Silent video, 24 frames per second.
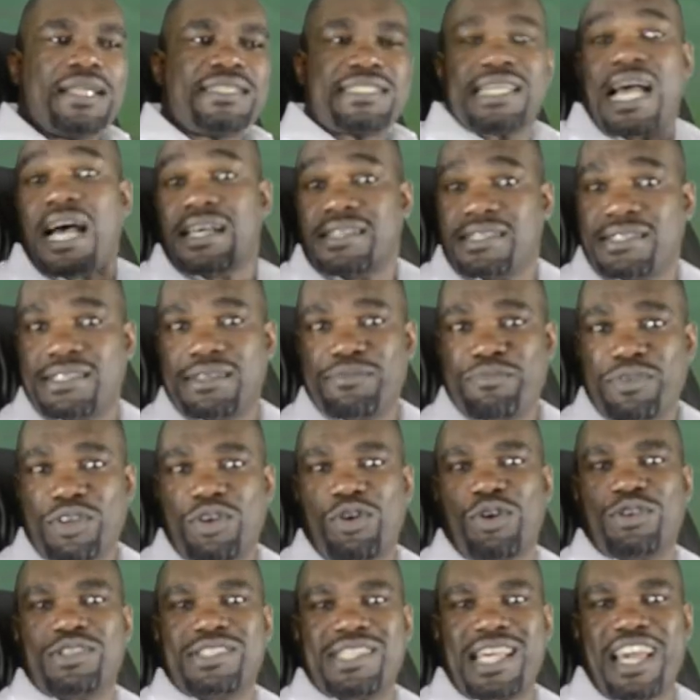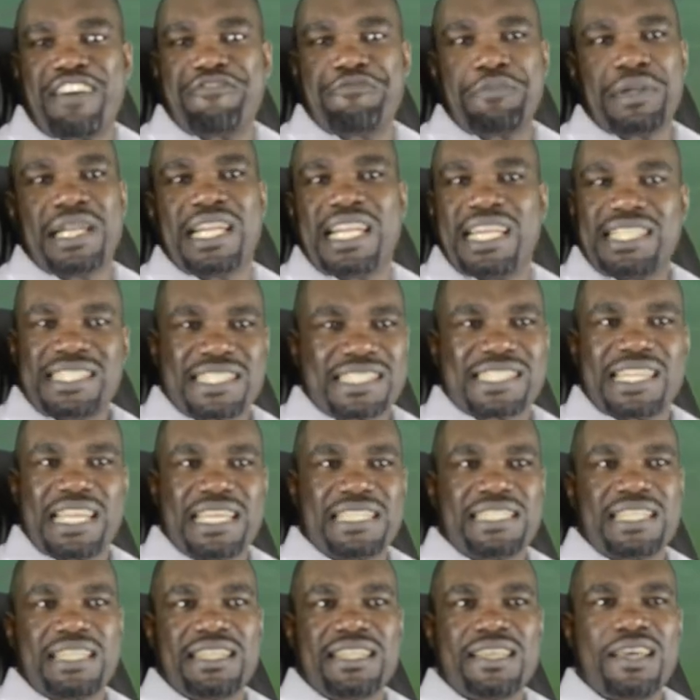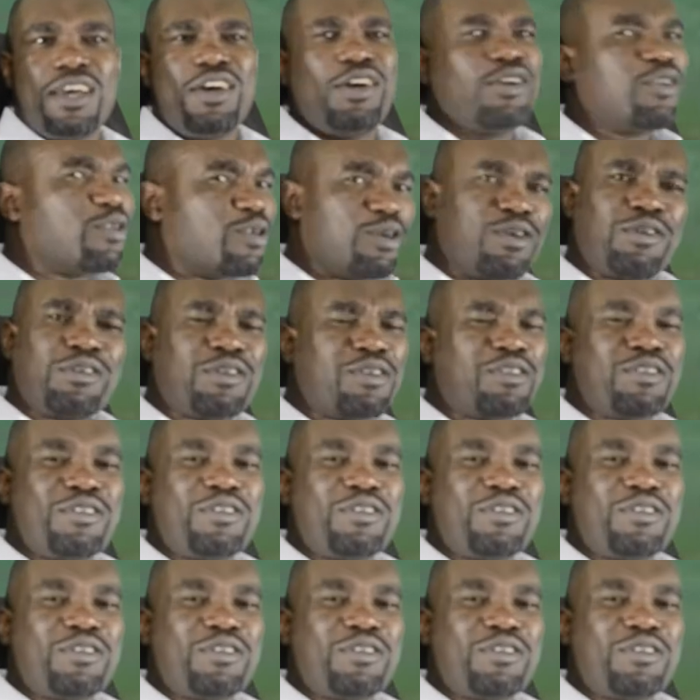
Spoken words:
just because they have been legislated. No.